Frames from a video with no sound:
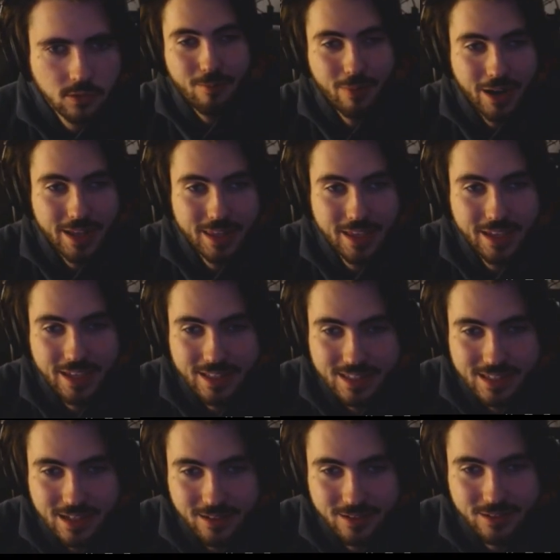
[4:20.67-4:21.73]
But I think it
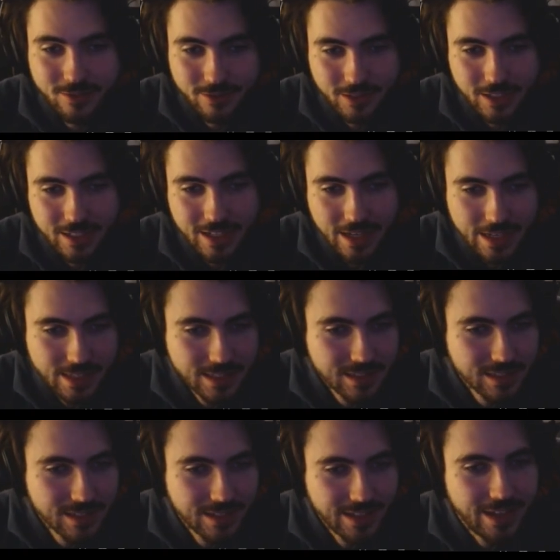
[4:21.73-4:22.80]
sounds really
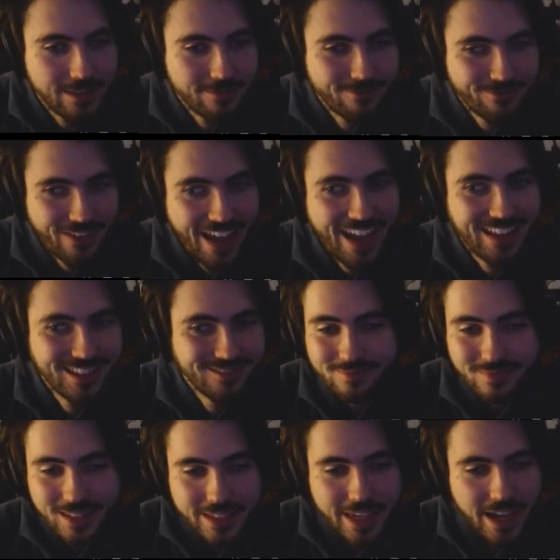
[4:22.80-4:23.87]
nice and fat.
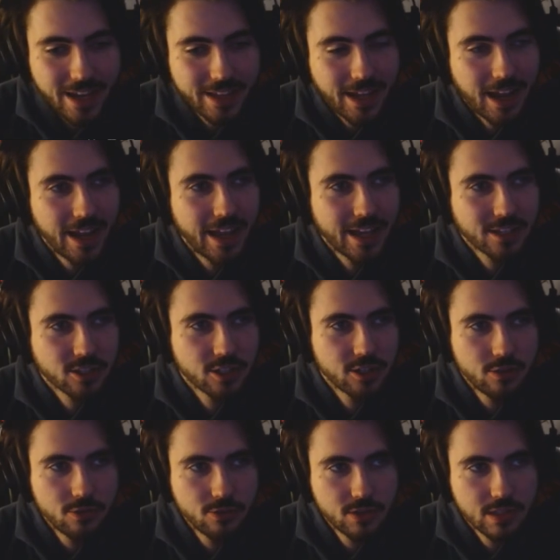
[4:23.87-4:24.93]
Yeah, I actually
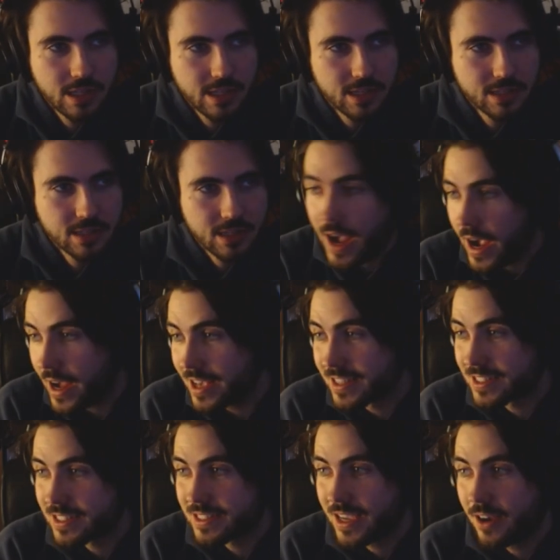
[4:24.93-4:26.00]
used this
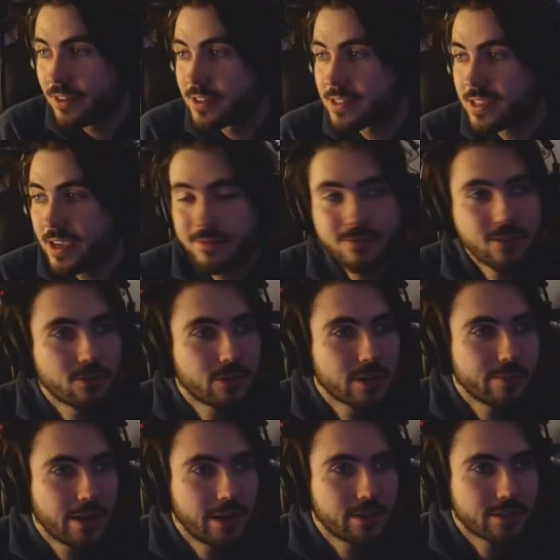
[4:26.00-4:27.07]
as a sound design for one
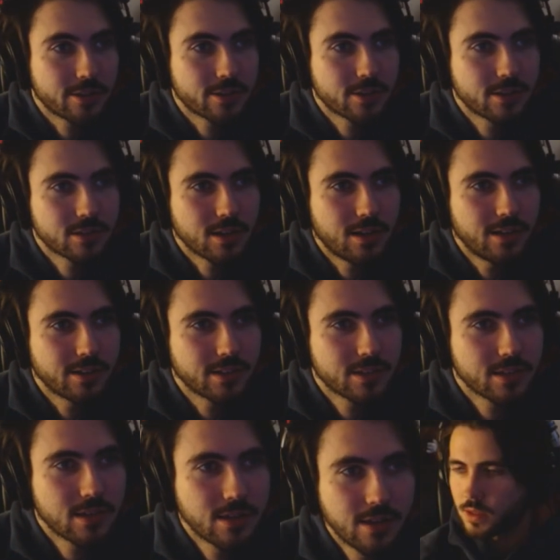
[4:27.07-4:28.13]
of my other
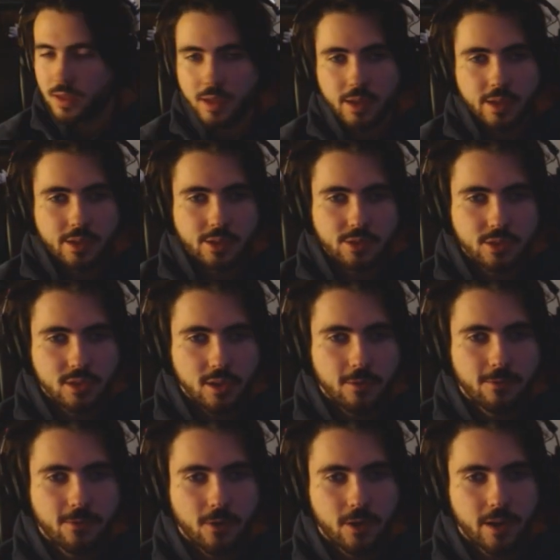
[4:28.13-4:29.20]
songs. So
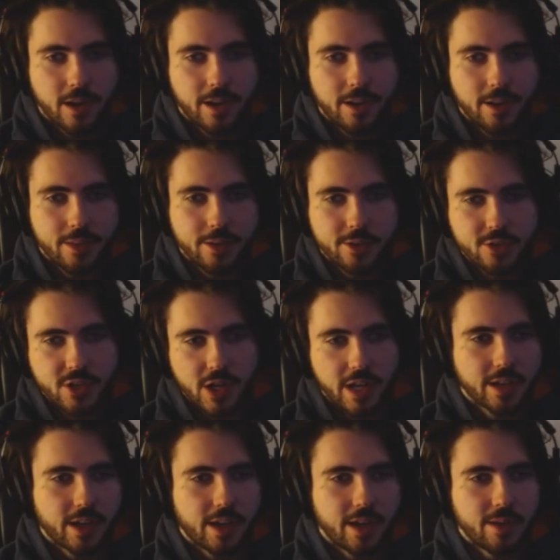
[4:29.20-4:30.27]
for another
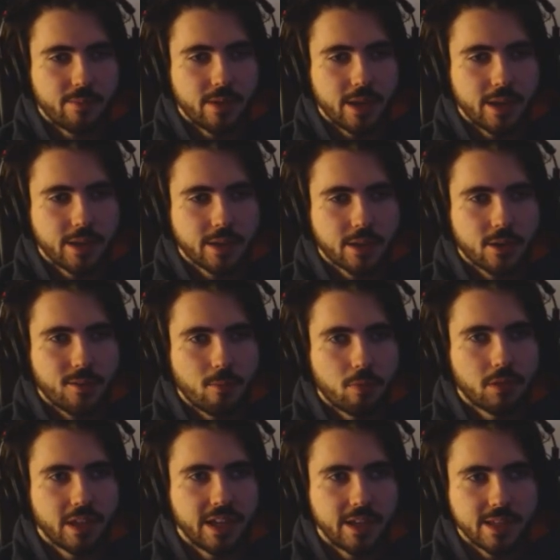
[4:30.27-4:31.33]
track I made called
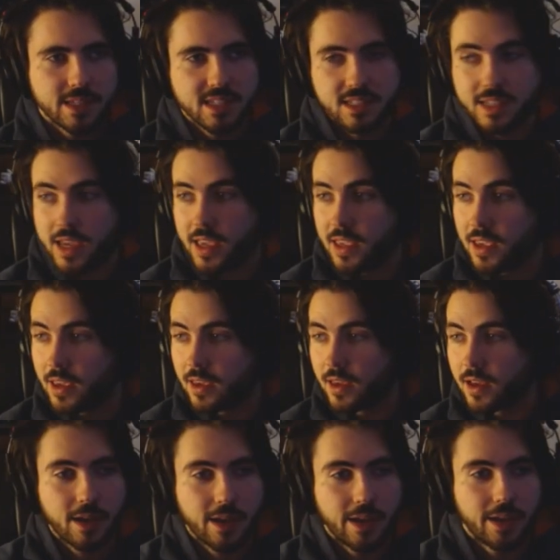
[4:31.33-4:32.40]
Planet Skanking,
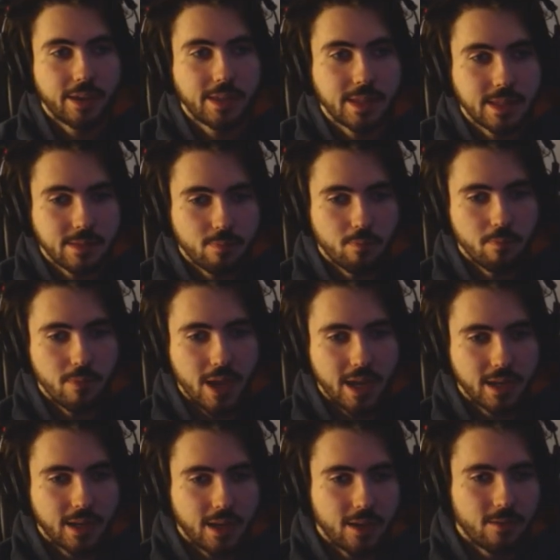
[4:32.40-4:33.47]
I
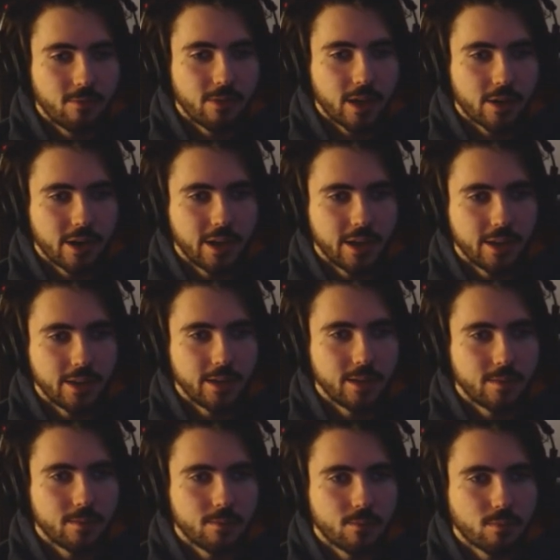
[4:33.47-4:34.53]
made a
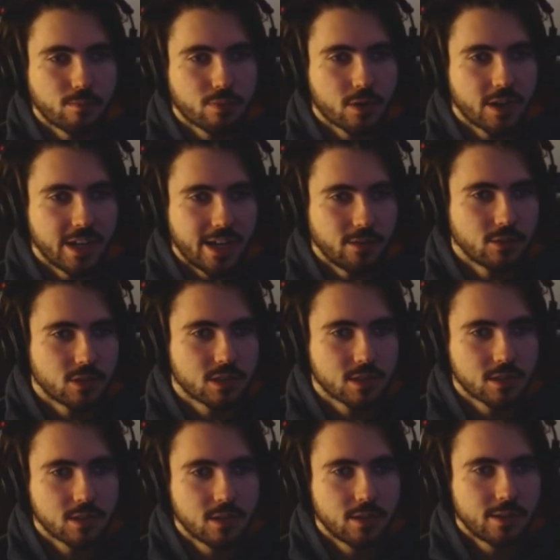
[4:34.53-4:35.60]
very pronounced